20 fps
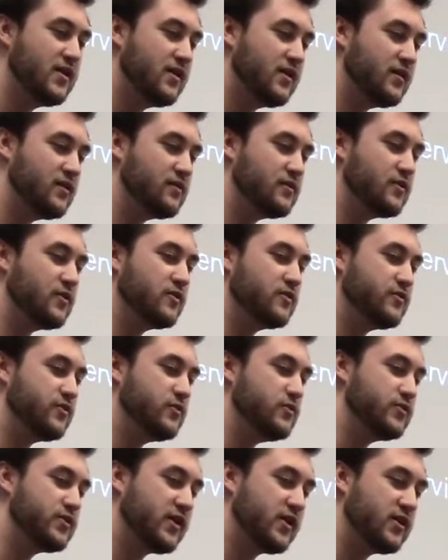And there are
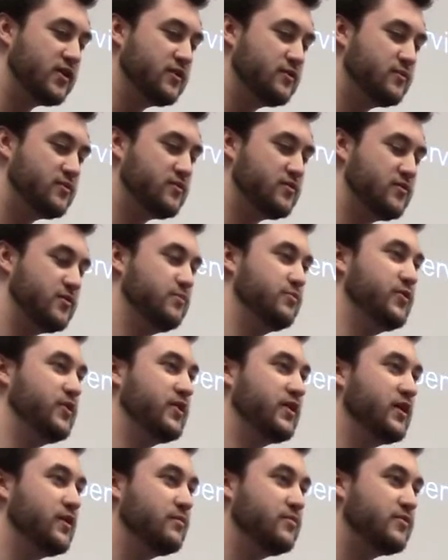2 types,
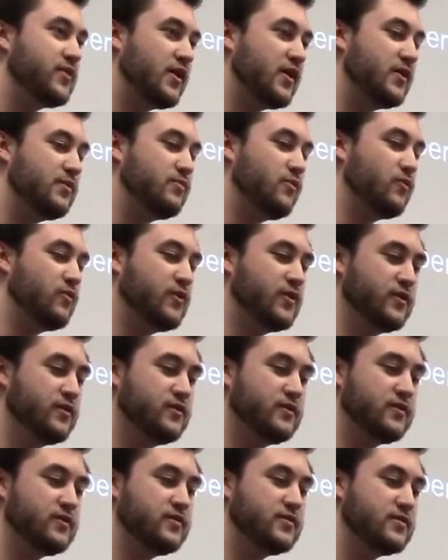simply named Type
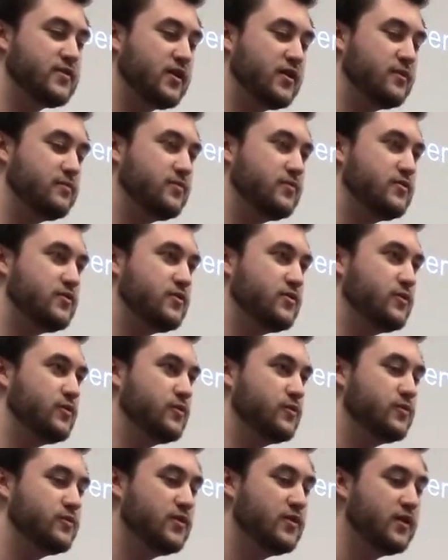1 and Type
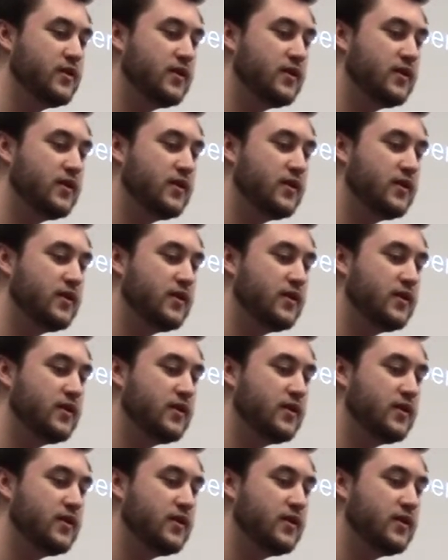2.